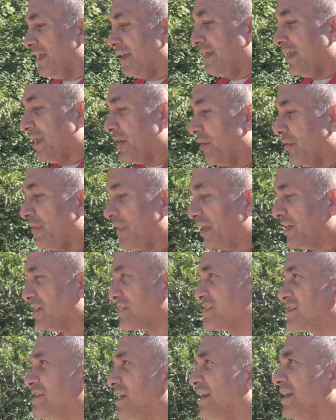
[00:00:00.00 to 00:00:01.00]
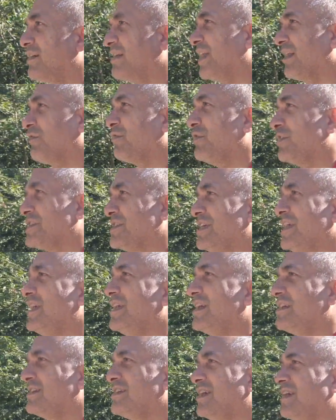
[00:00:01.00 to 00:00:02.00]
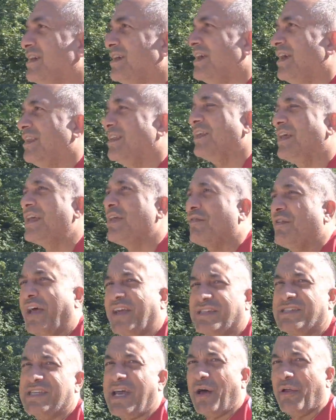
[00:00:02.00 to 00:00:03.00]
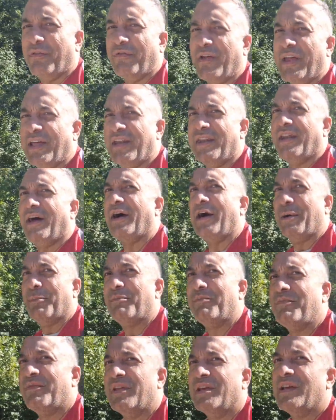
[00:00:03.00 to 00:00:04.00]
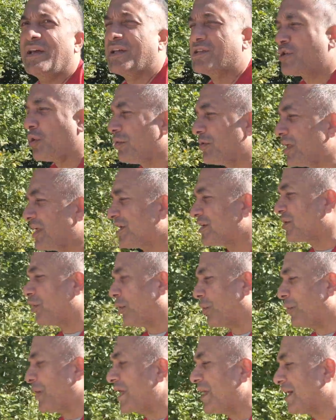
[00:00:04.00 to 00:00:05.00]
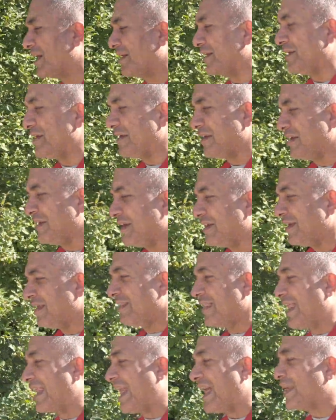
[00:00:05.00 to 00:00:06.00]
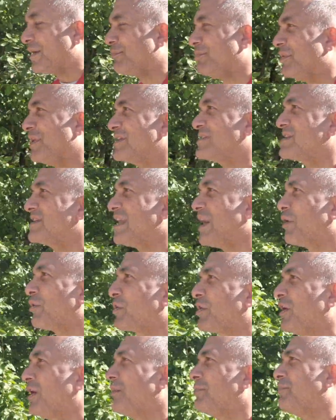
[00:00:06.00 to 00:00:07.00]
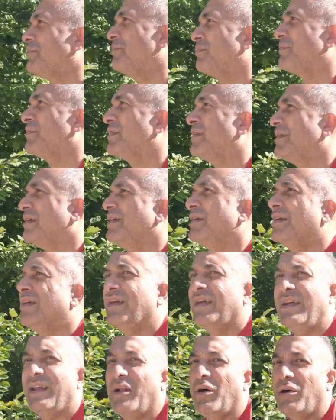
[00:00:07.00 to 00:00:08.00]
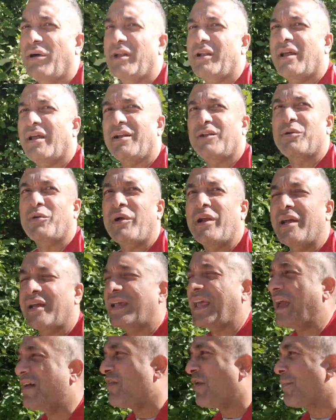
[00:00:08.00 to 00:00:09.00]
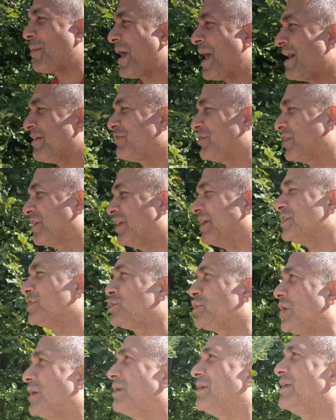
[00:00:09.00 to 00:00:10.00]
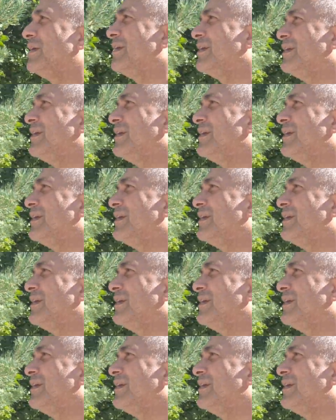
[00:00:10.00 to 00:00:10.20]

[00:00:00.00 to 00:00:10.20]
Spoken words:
You know, they just get fatigued and leave, like South Vietnam. It's only in Korea that had a pleasant outcome. You know, and Korea gave up half the country.